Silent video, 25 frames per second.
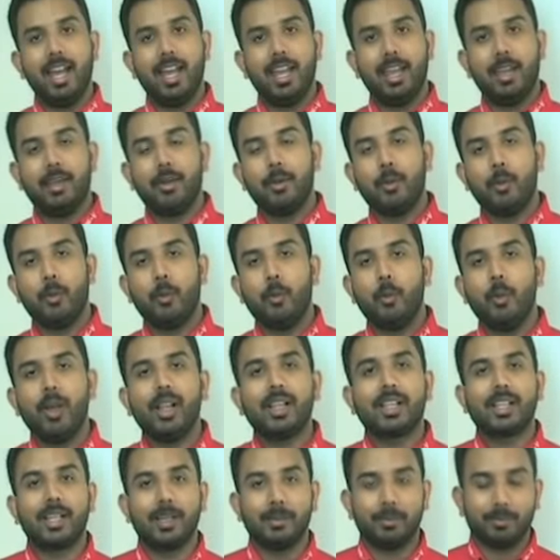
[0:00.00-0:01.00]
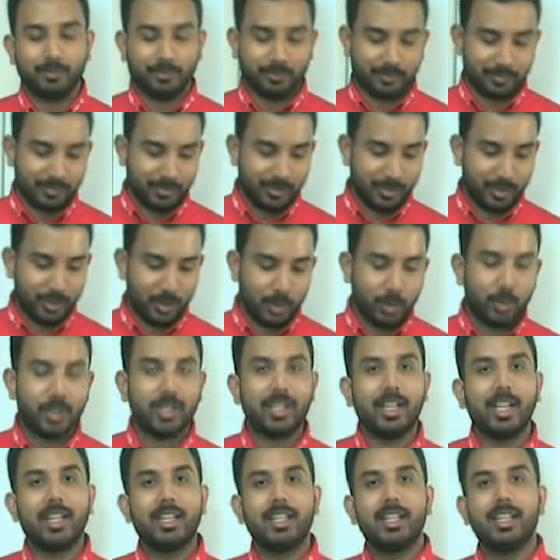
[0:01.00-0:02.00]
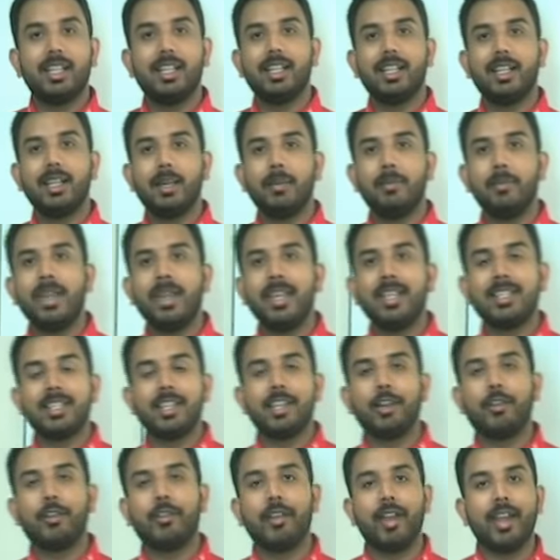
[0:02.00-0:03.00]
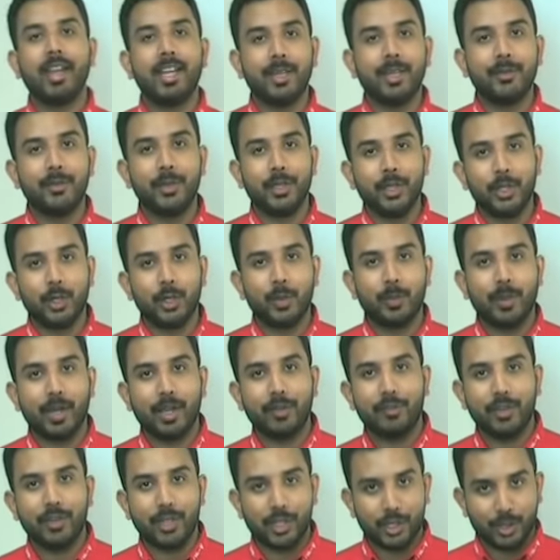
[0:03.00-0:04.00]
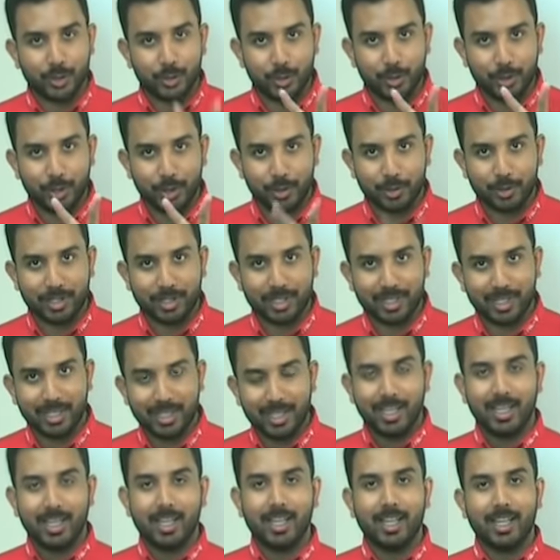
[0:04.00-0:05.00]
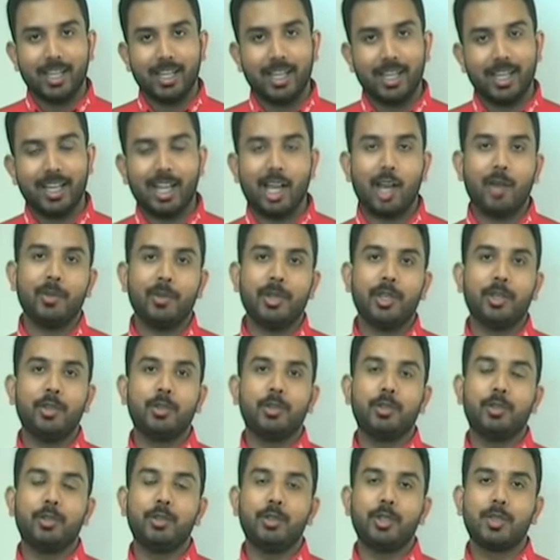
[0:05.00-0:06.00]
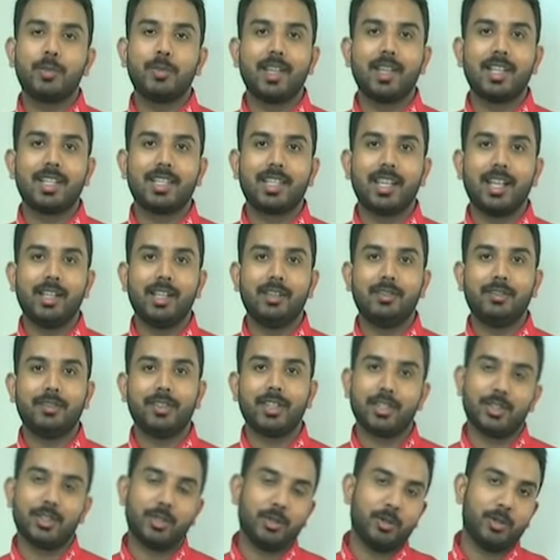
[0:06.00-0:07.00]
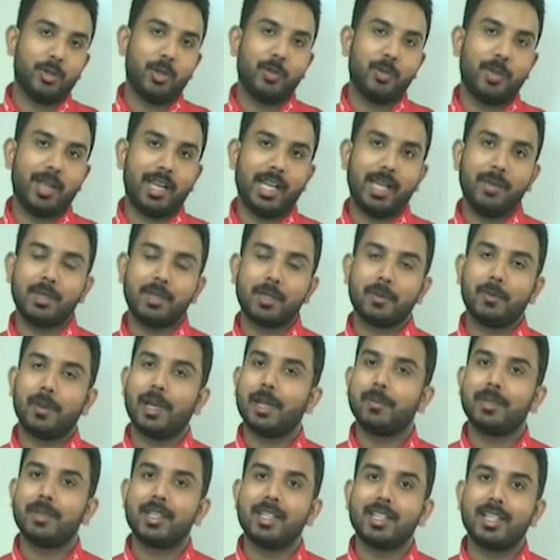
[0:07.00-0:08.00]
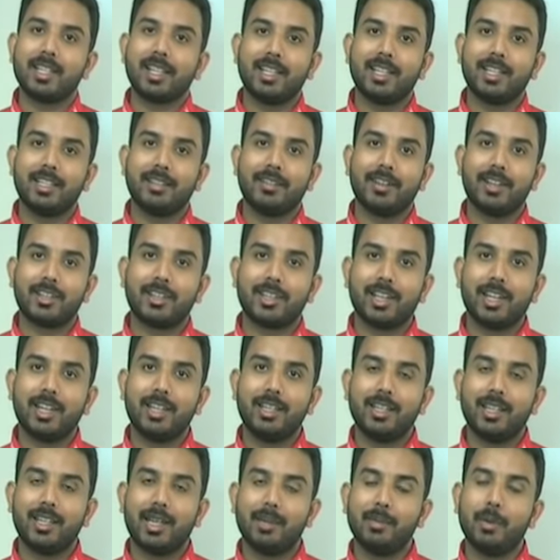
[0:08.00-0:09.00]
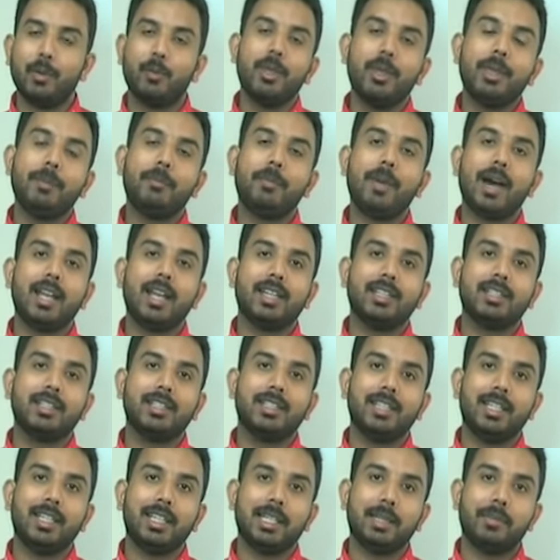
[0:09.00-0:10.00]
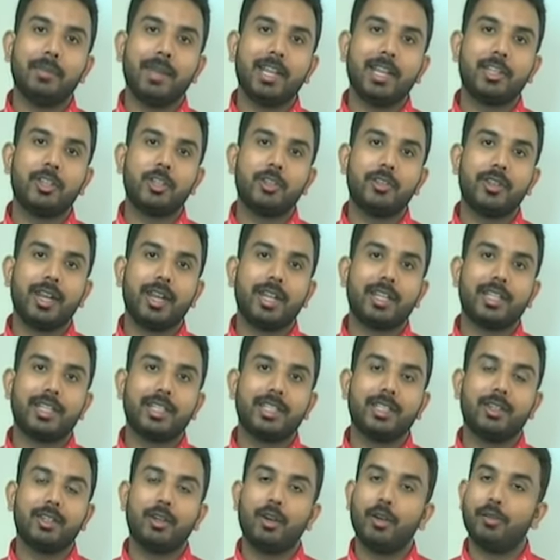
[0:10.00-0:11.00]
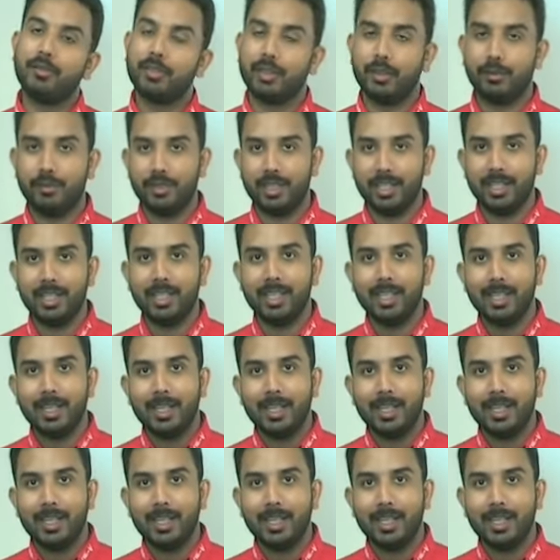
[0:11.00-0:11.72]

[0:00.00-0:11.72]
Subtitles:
Hi, welcome to another amazing training video by V Studios. Allow me to introduce myself. As you know, my name is Pathman Senathirajah. I'm a V partner and the managing director of the V.